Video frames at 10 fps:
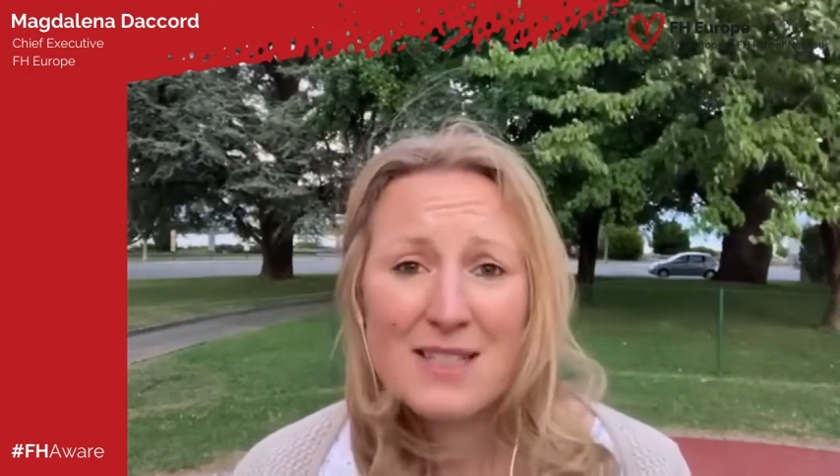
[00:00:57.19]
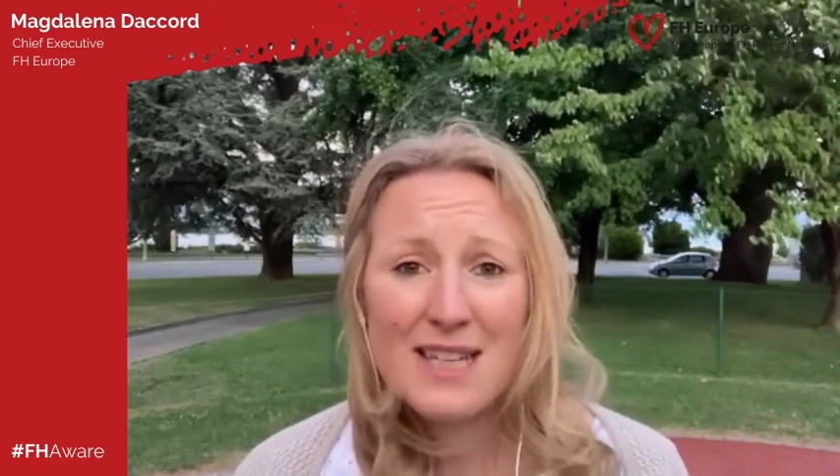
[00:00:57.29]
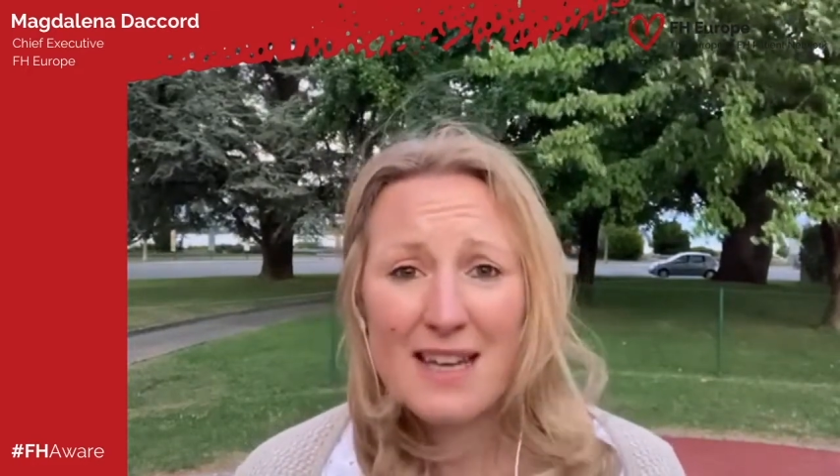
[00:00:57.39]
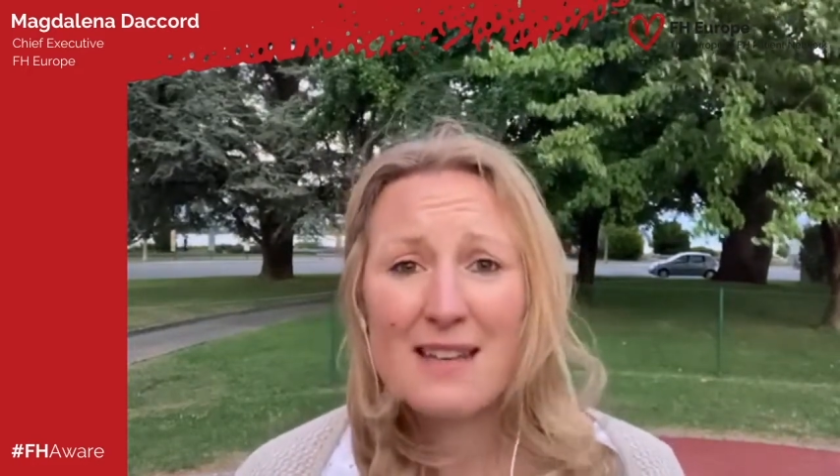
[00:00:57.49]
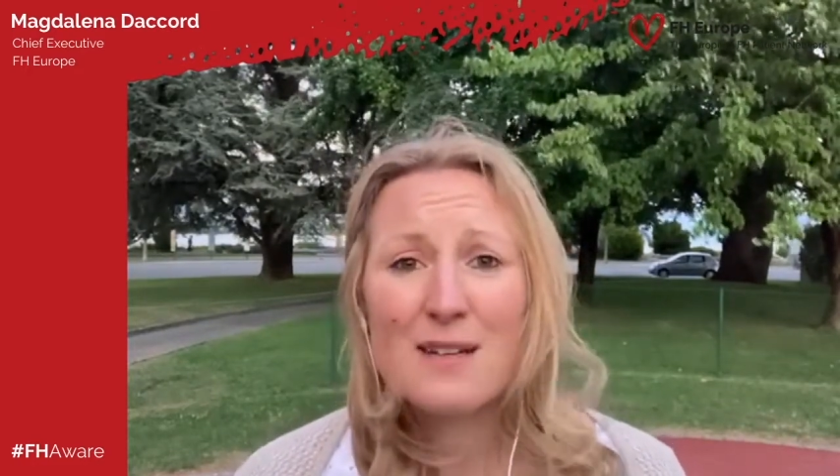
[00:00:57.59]

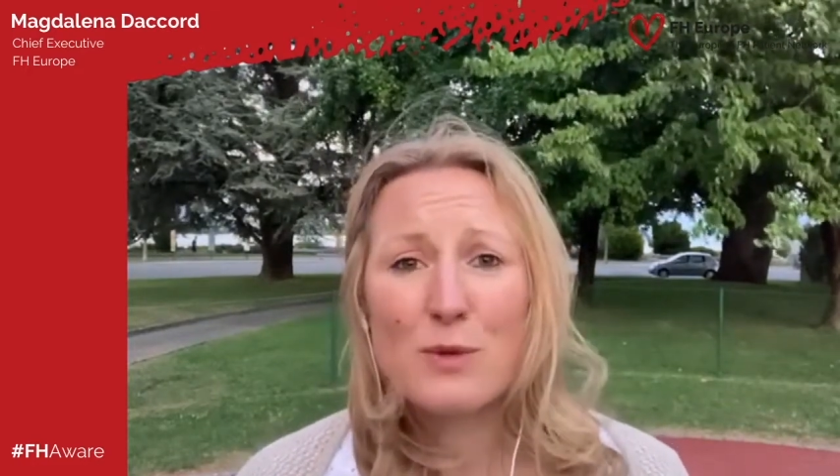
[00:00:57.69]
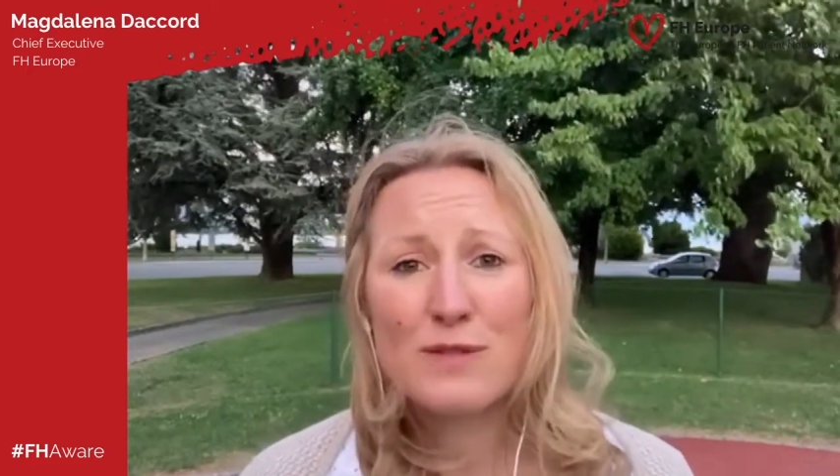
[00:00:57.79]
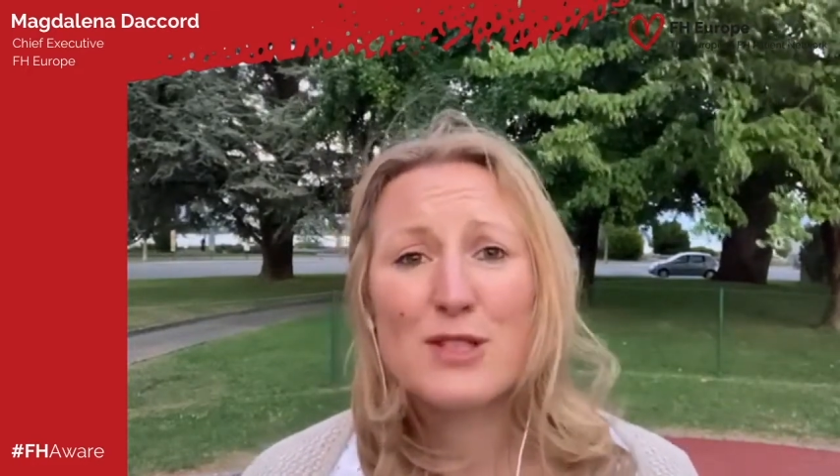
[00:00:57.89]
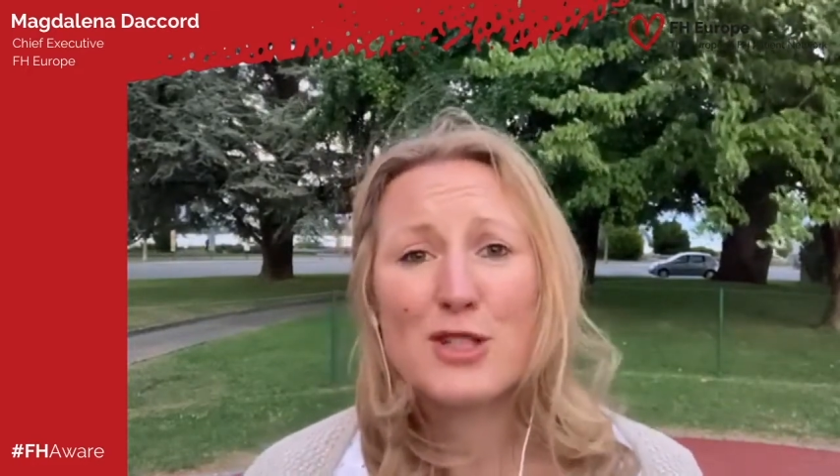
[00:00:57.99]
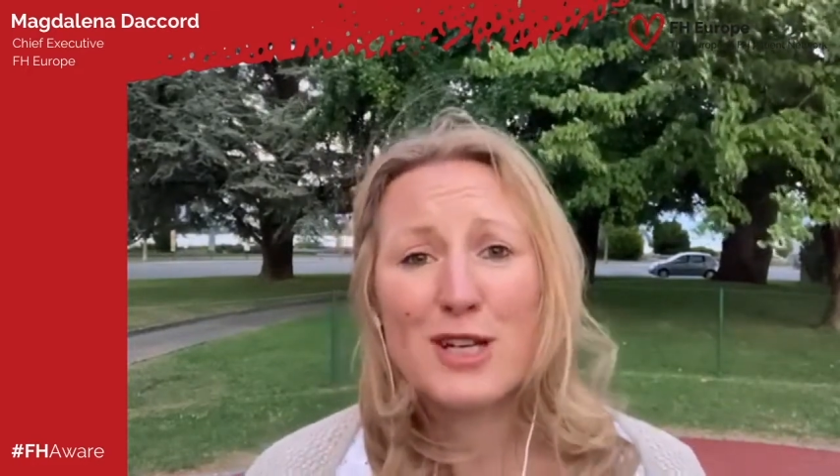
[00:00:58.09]
together
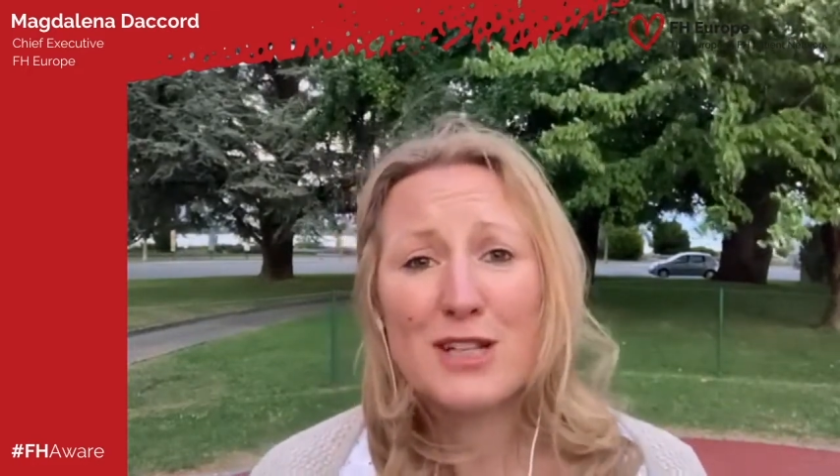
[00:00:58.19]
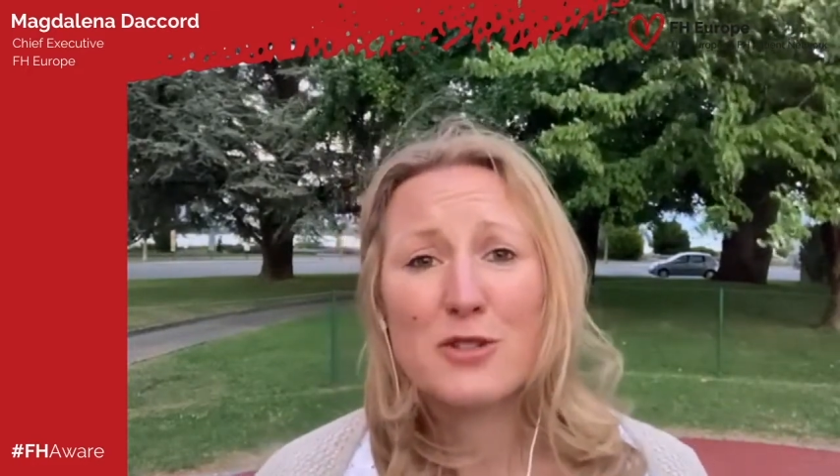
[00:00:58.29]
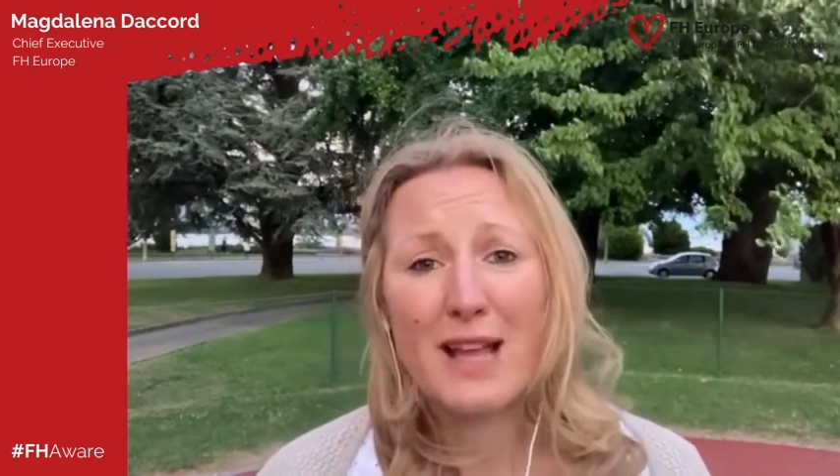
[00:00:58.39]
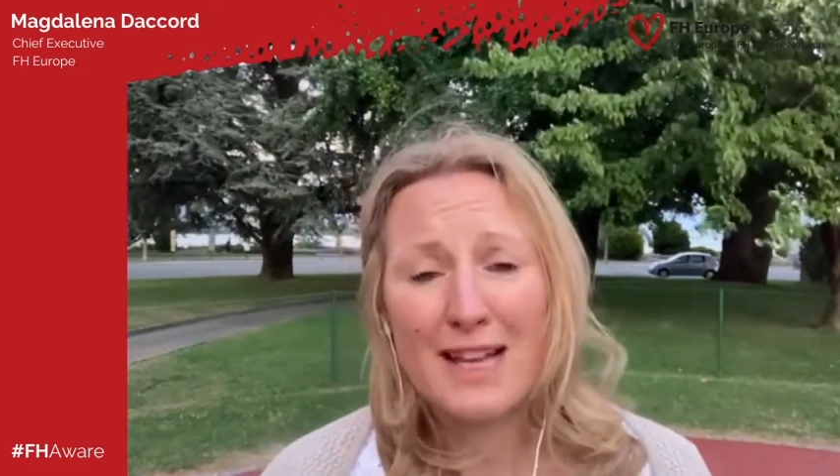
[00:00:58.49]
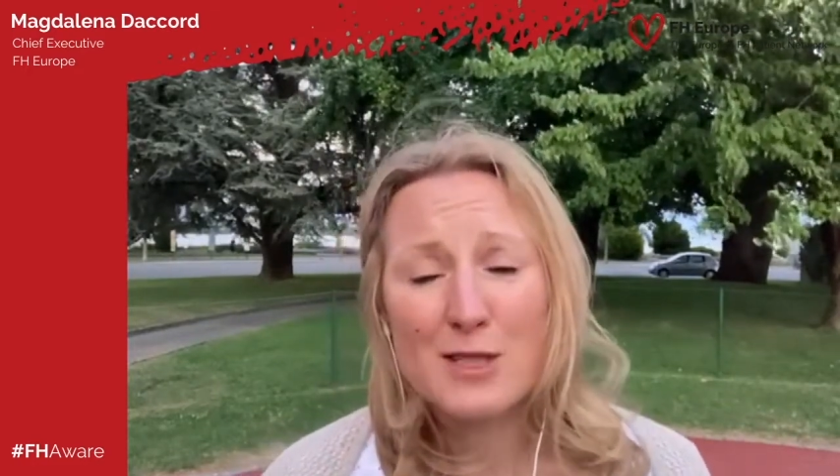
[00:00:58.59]
with
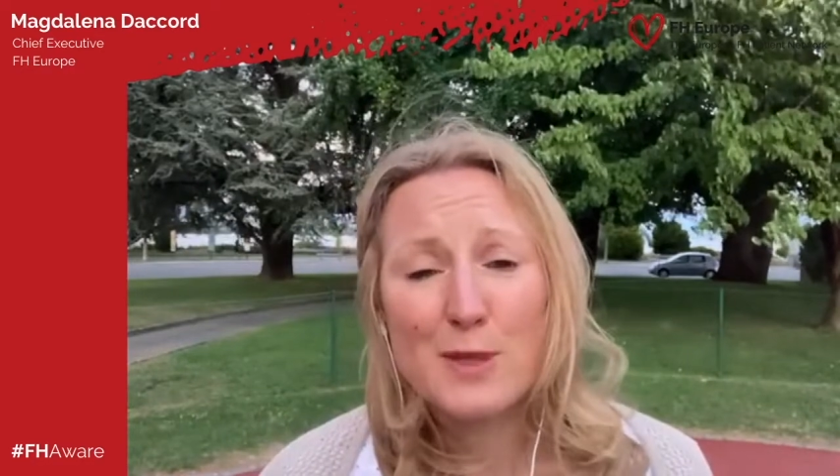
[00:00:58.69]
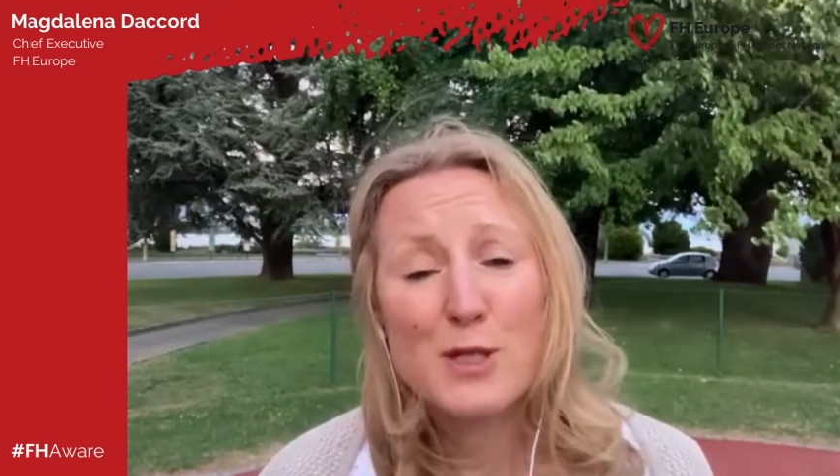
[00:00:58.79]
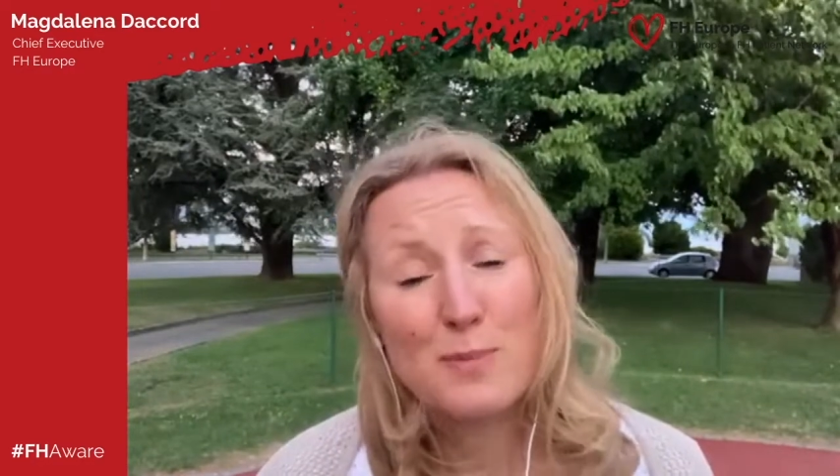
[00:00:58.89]
international experts,